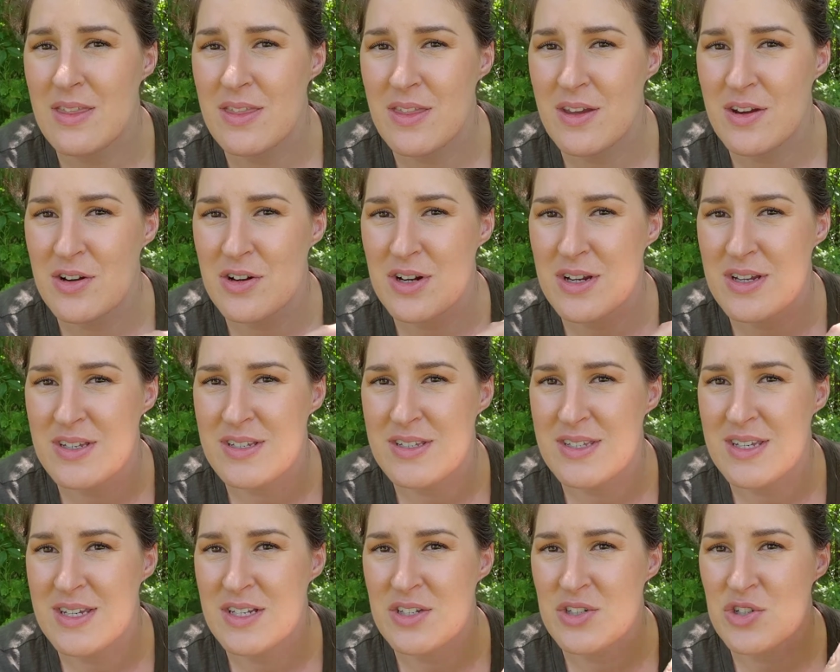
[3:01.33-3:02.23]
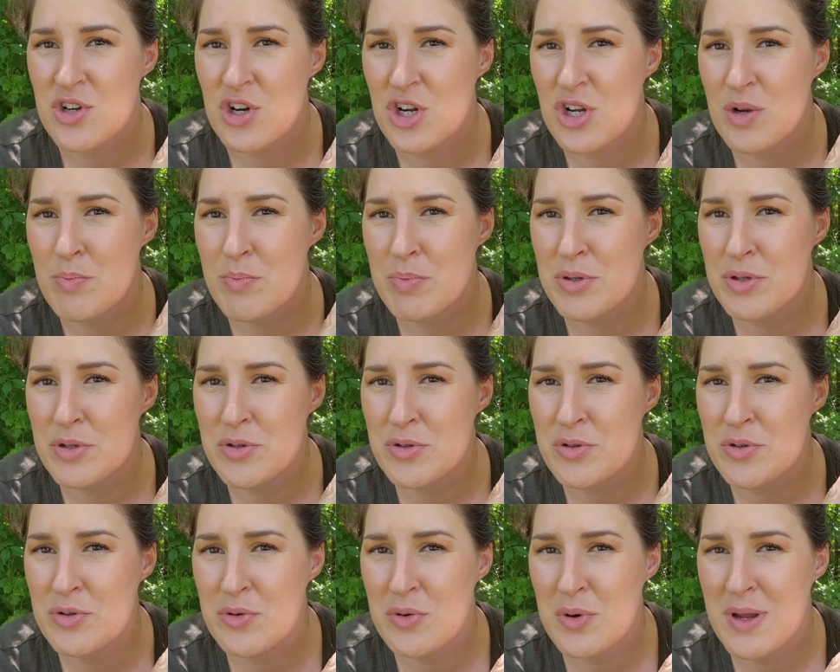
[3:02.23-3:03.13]
There is a dark
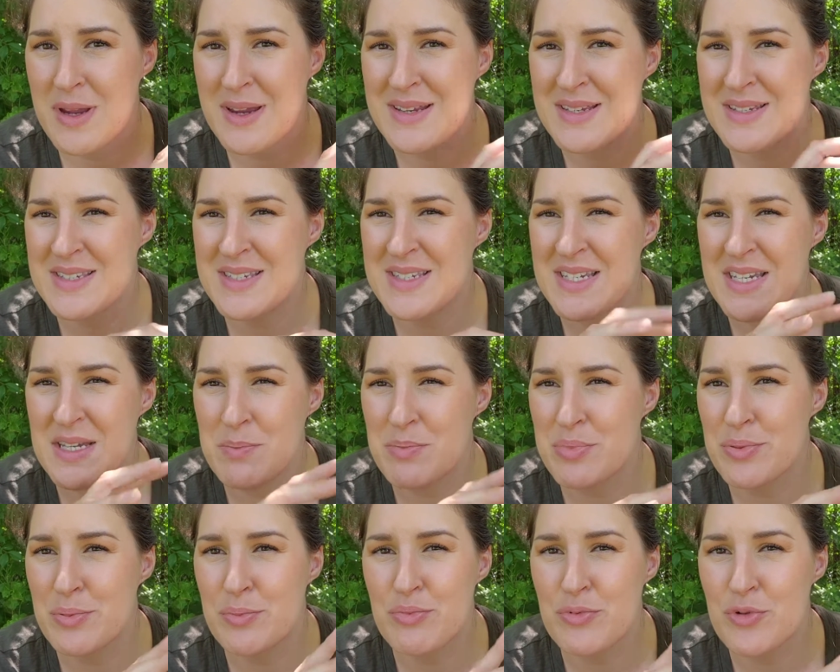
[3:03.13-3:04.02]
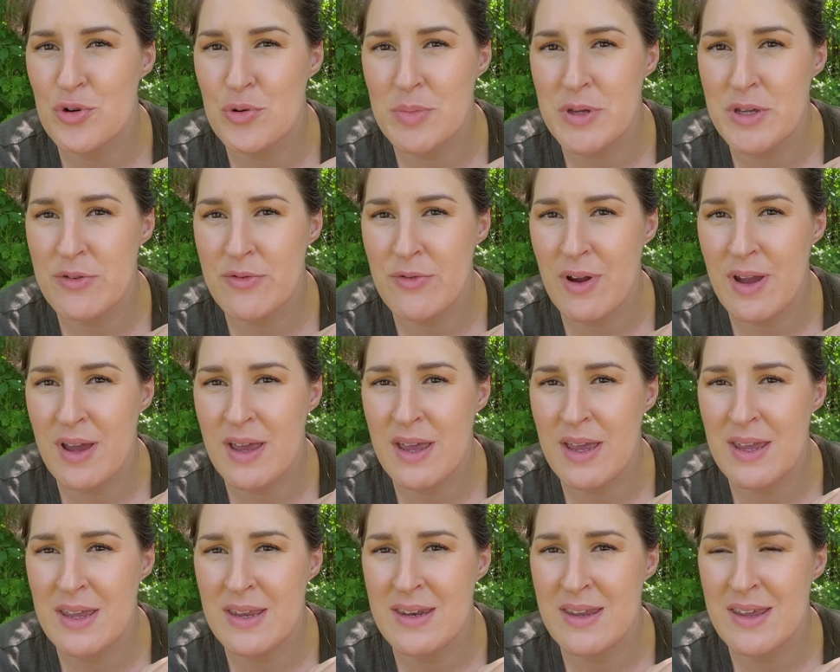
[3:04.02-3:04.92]
blue, a deep ruby
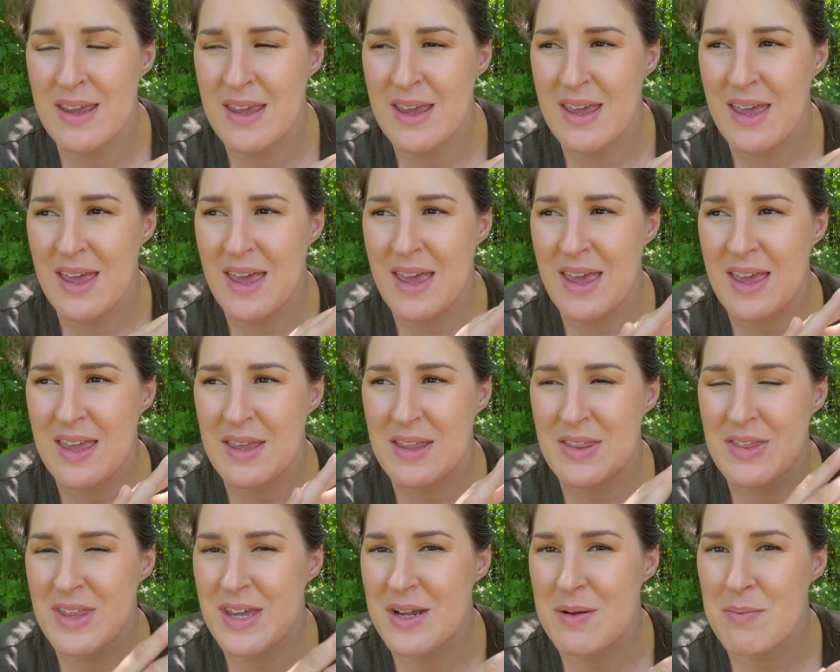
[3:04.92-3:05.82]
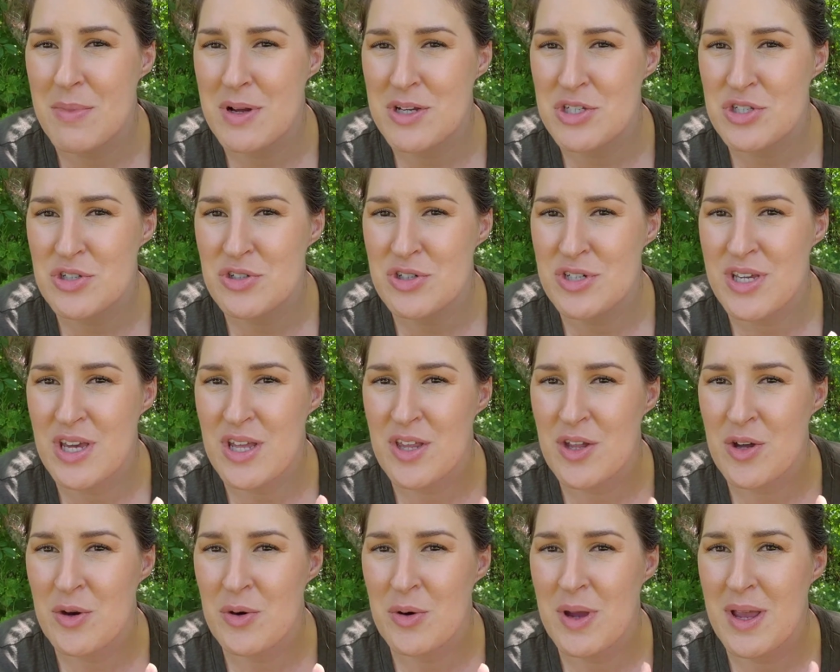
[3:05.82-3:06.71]
red, a like mustard
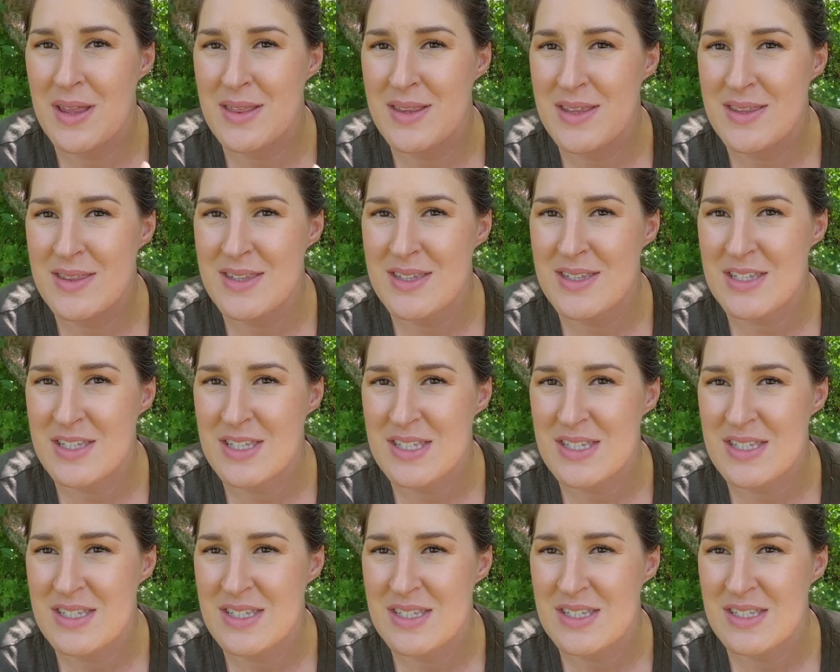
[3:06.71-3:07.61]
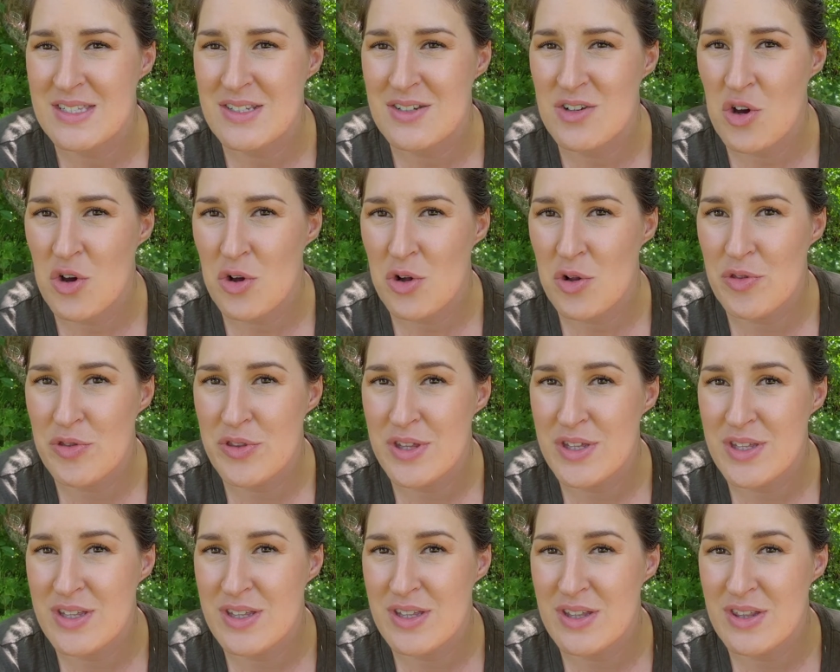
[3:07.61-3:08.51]
yellow, and then this is called
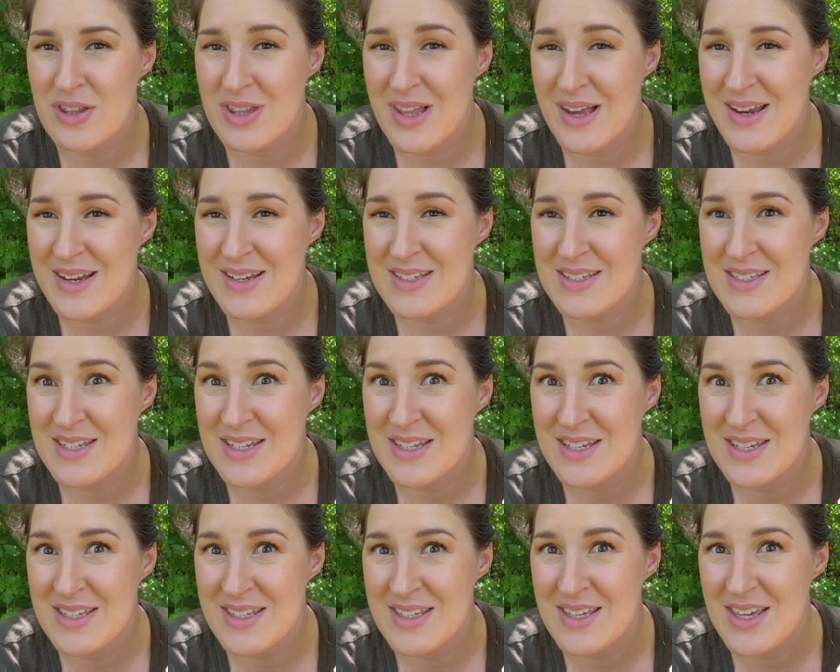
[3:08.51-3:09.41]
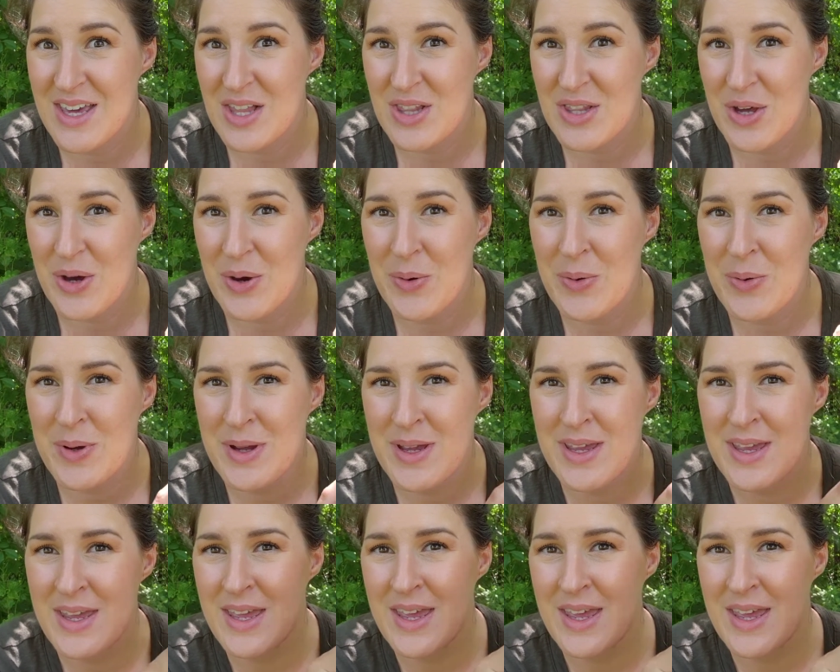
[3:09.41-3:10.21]
the light yellow.